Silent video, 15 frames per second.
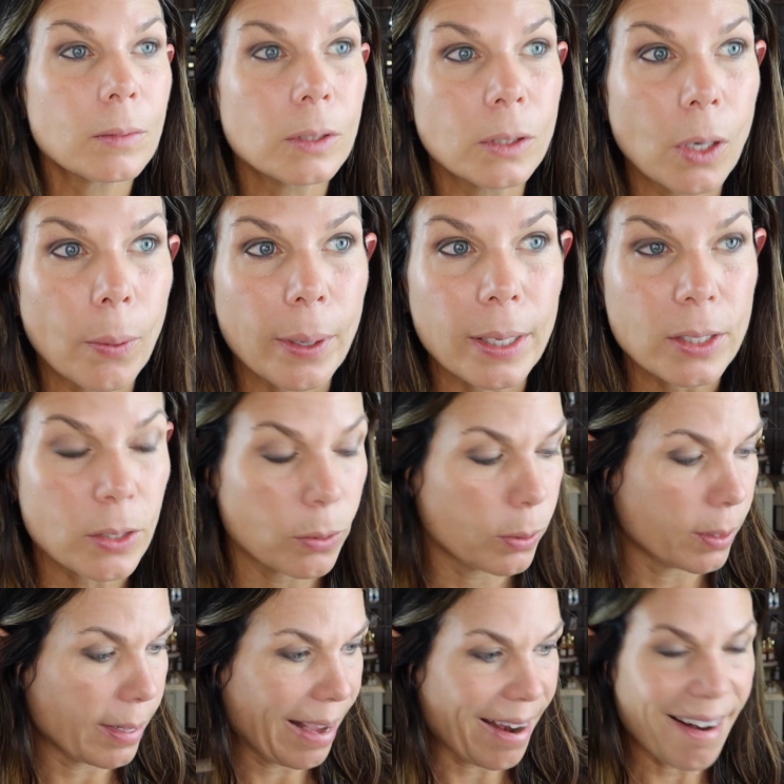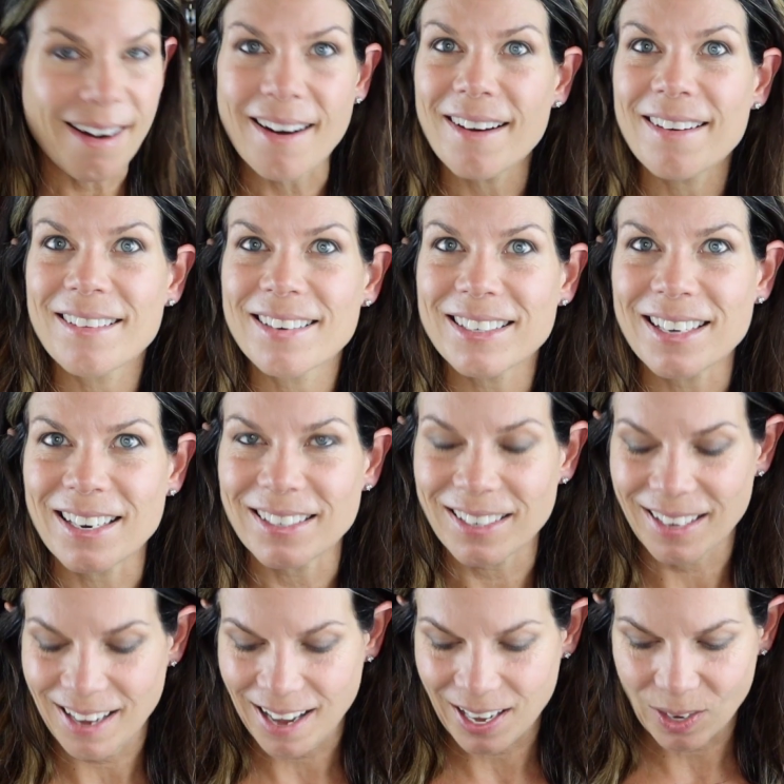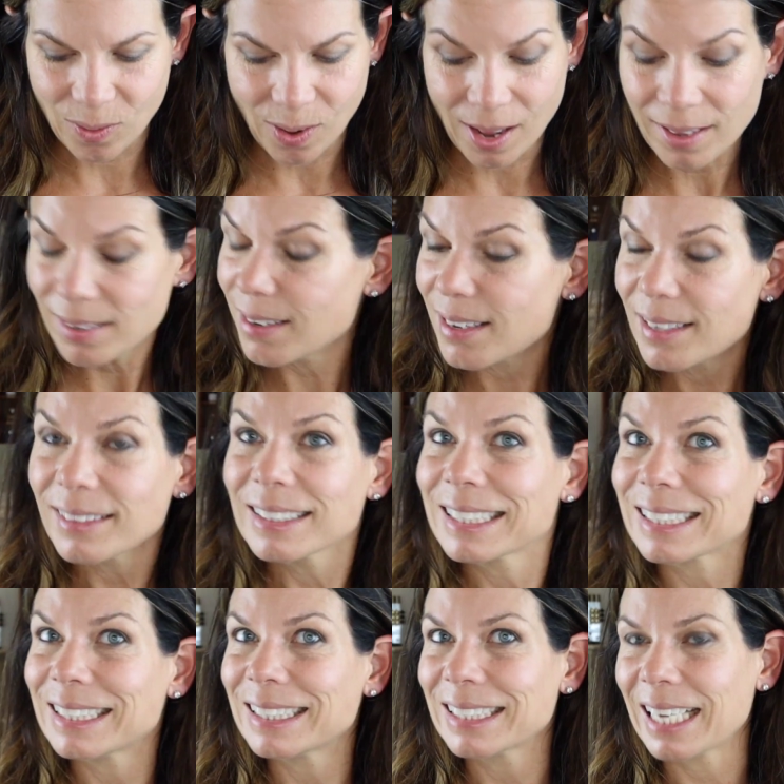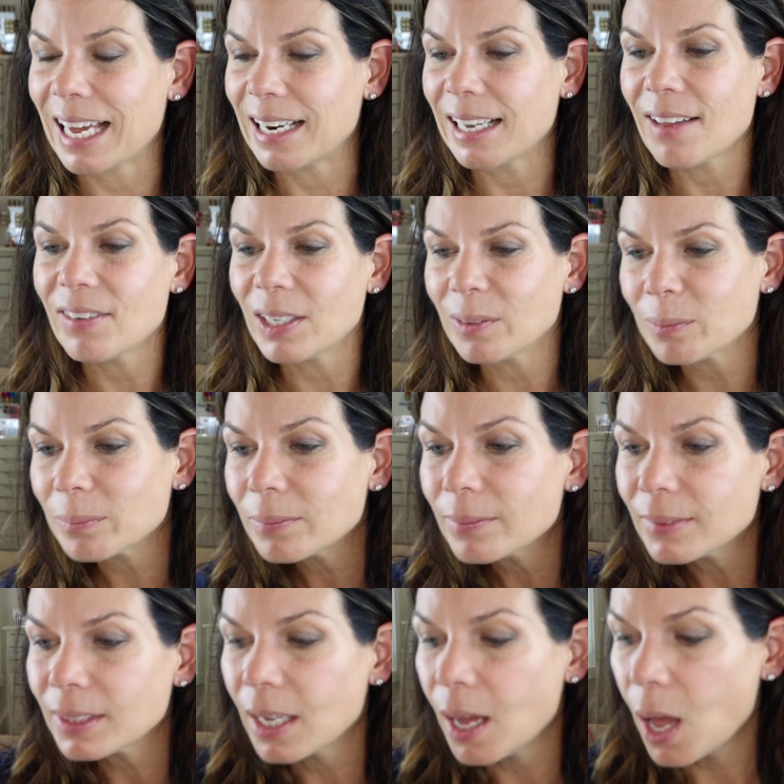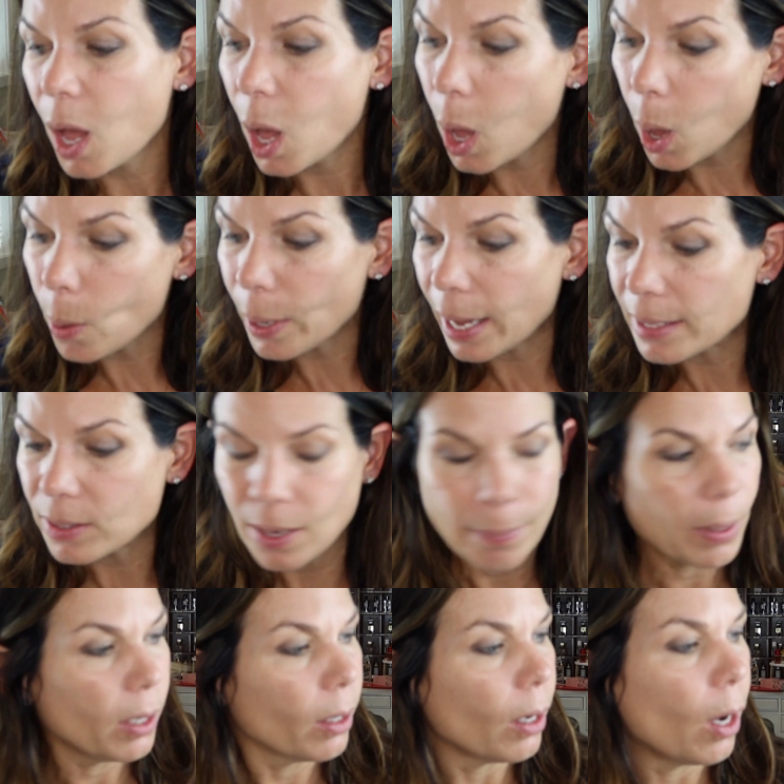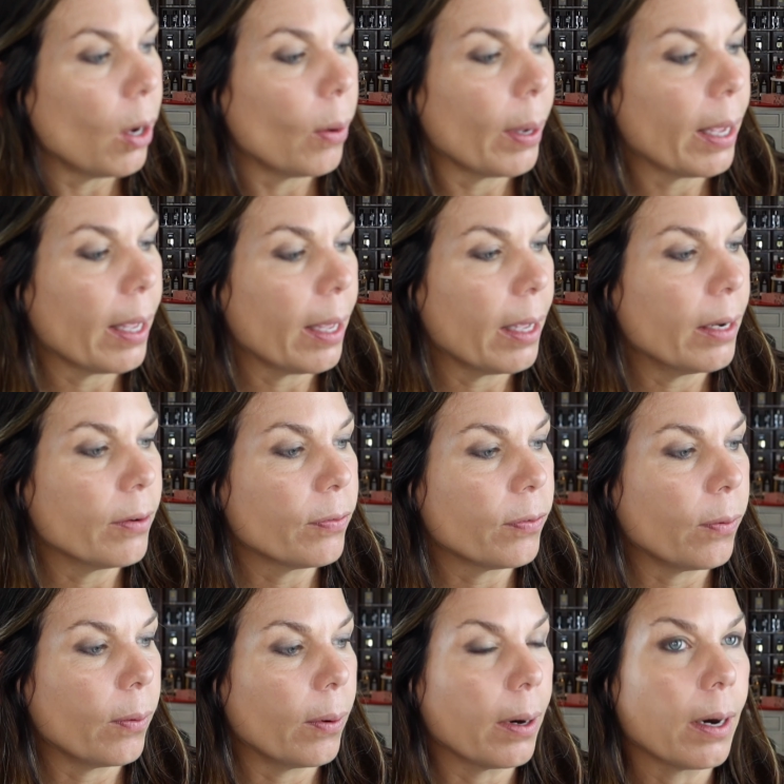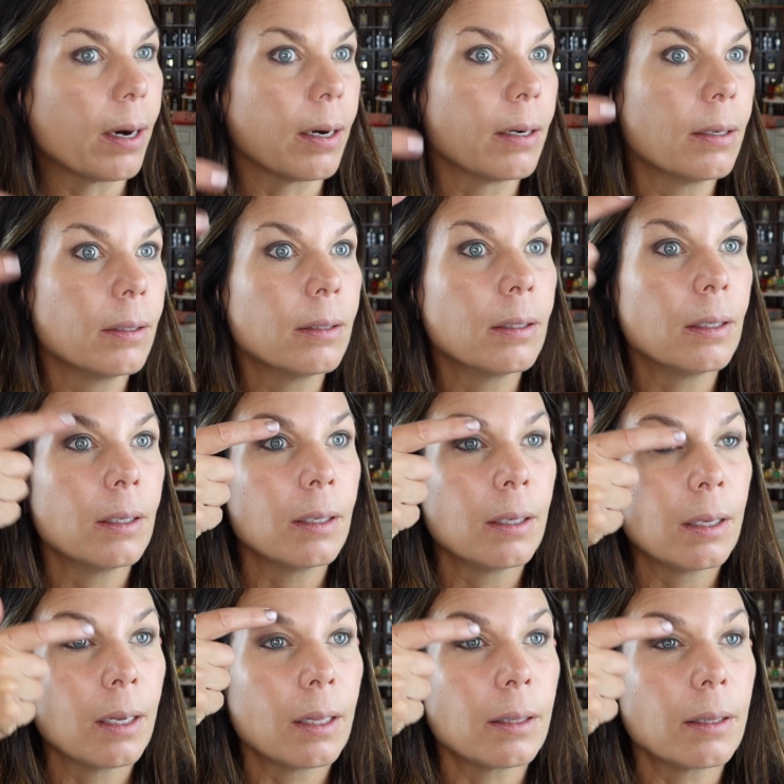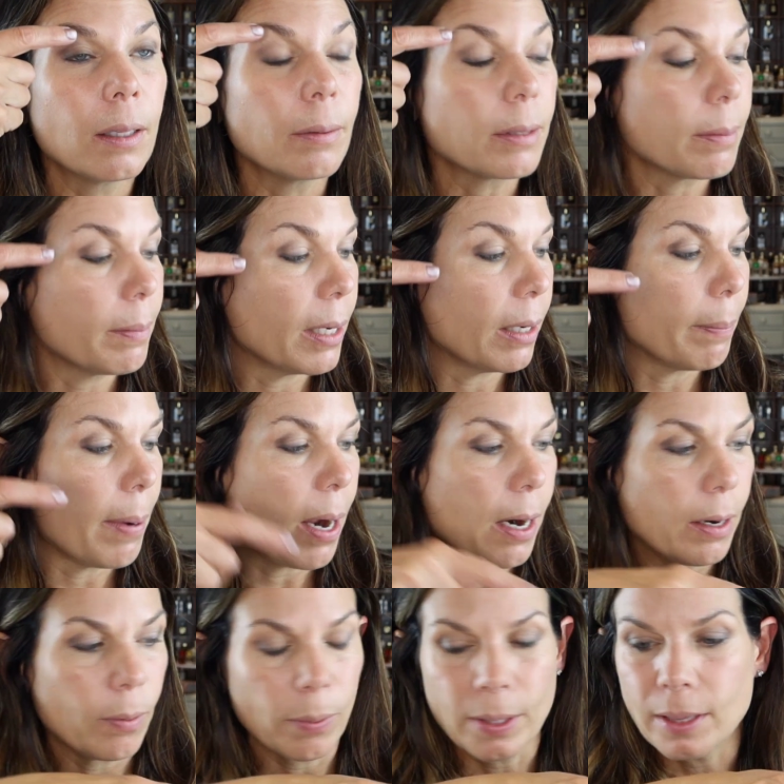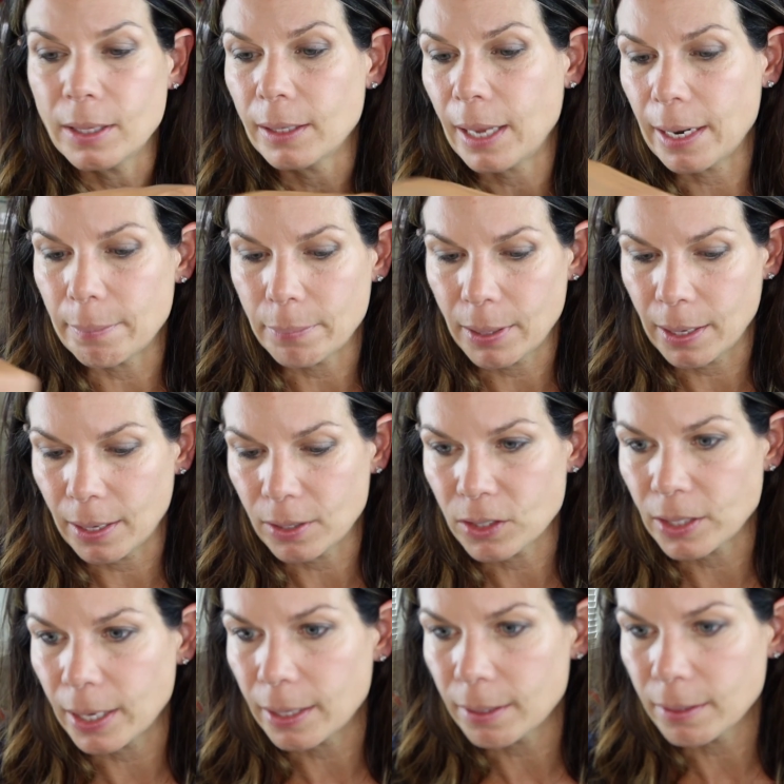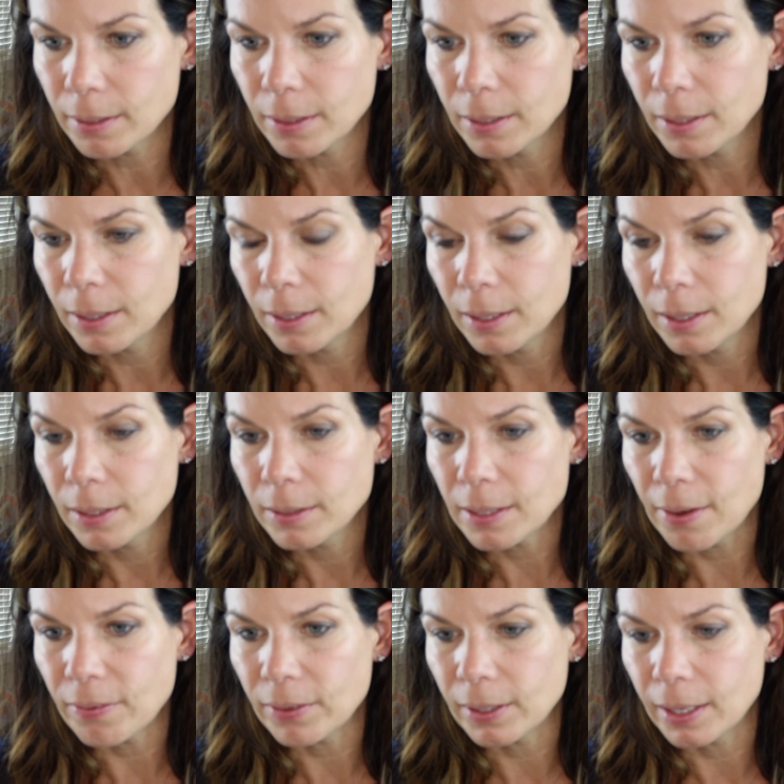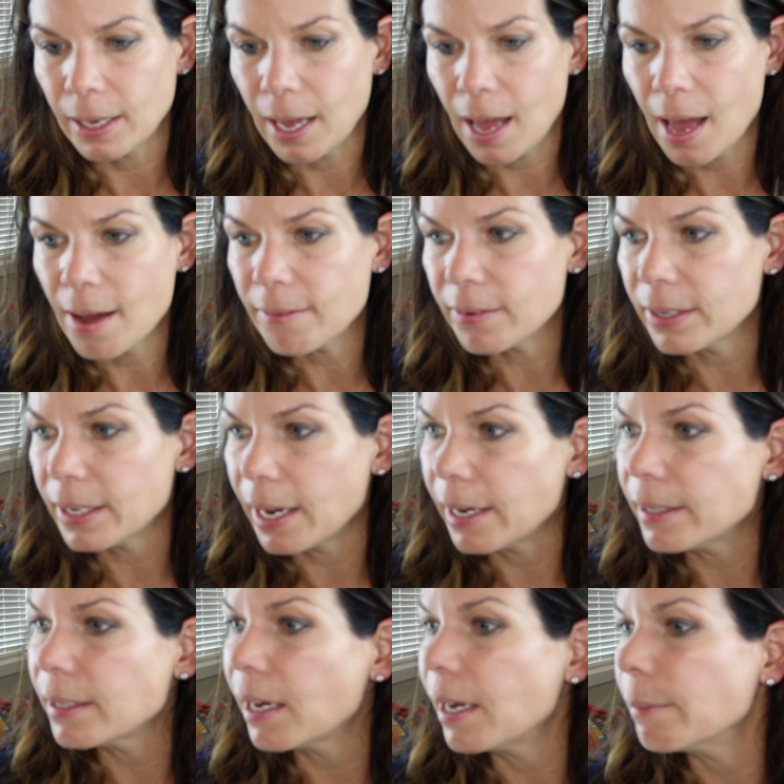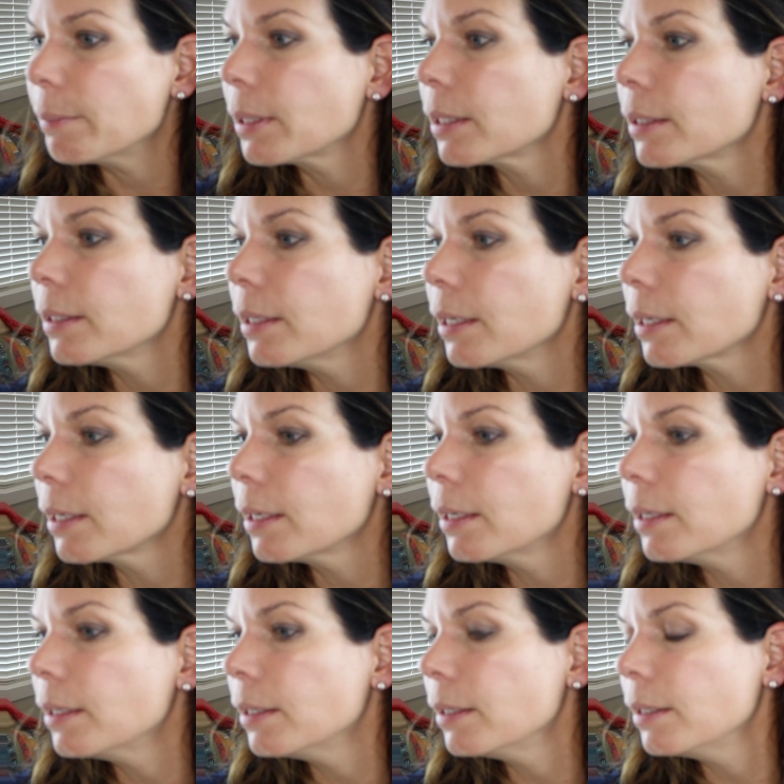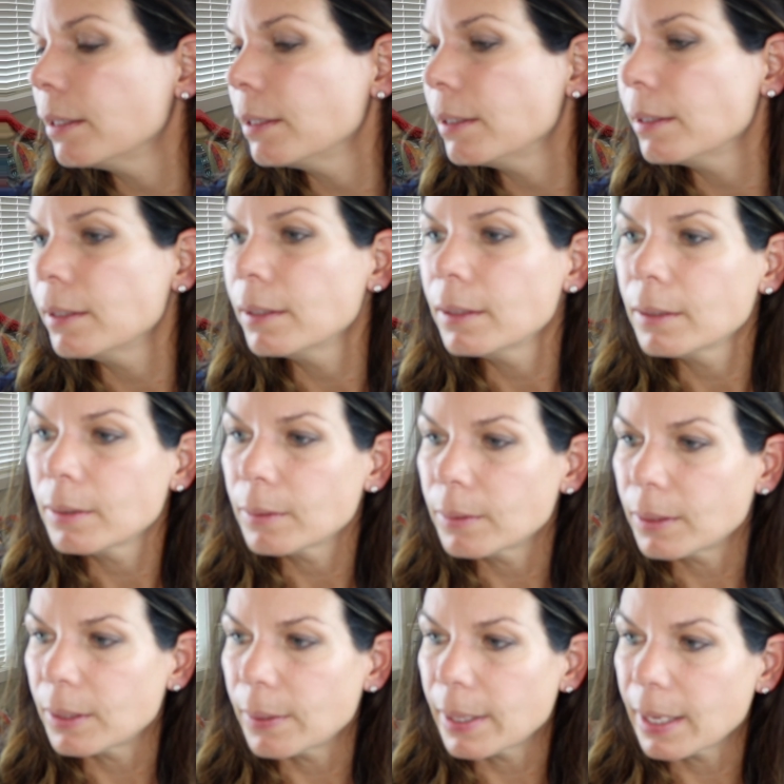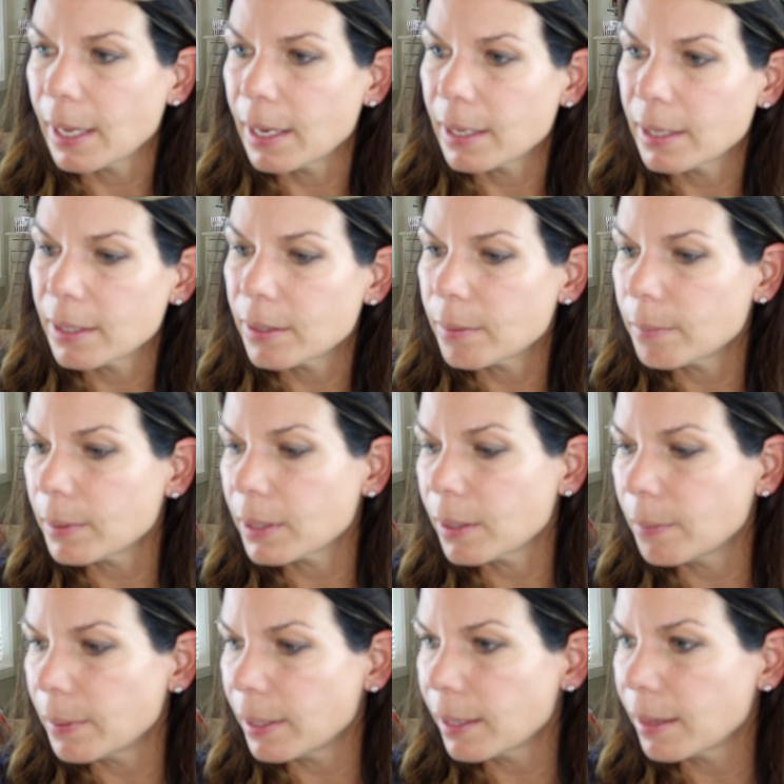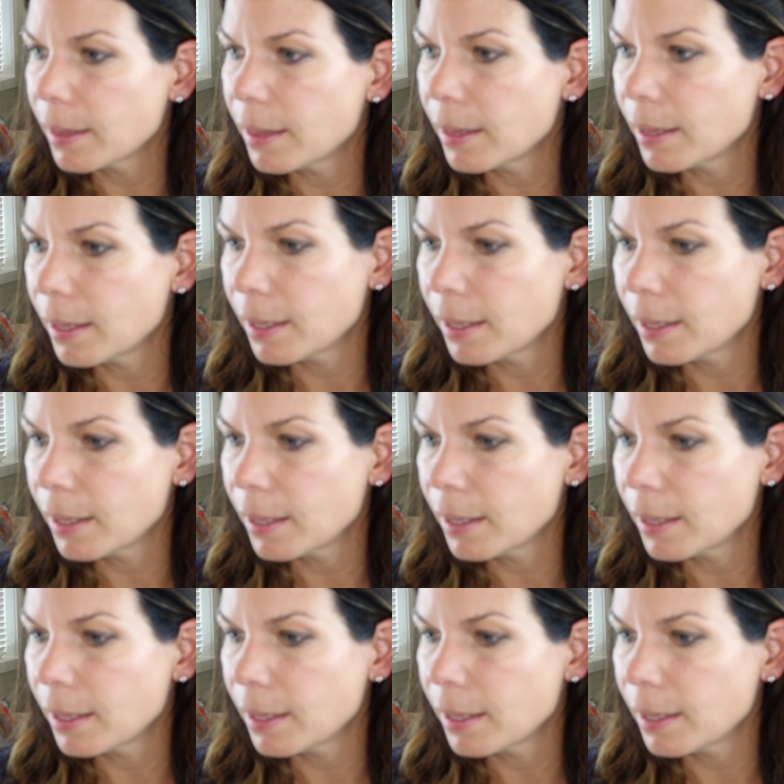No issues there. Chantecaille quality. Gotta love it. Okay, so I'm gonna go in for this middle part with the light pink shade. Definitely everyday type look. What do I got here to work with?